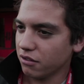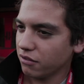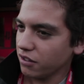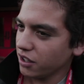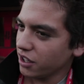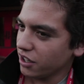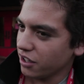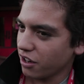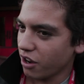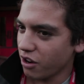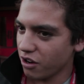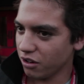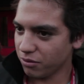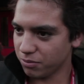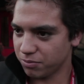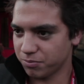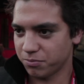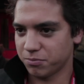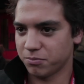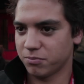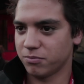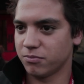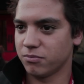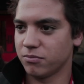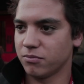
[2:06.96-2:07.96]
don't really know
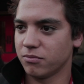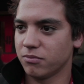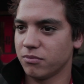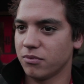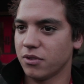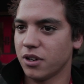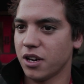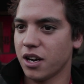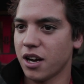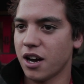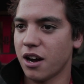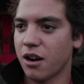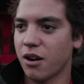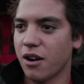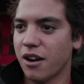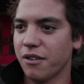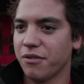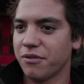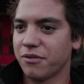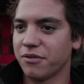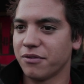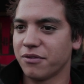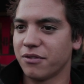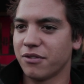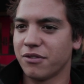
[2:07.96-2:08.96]
how I
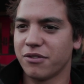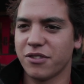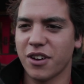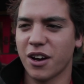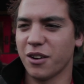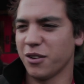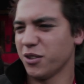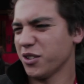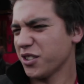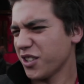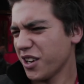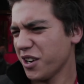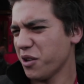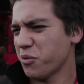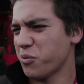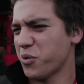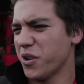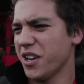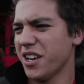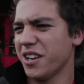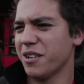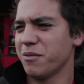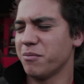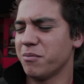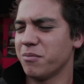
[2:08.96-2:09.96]
felt. It was kind of
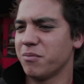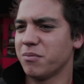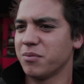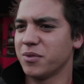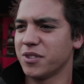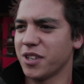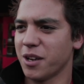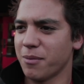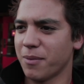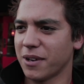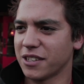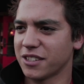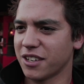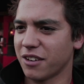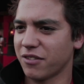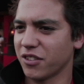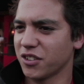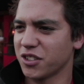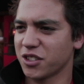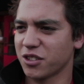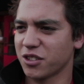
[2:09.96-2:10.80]
weird seeing myself on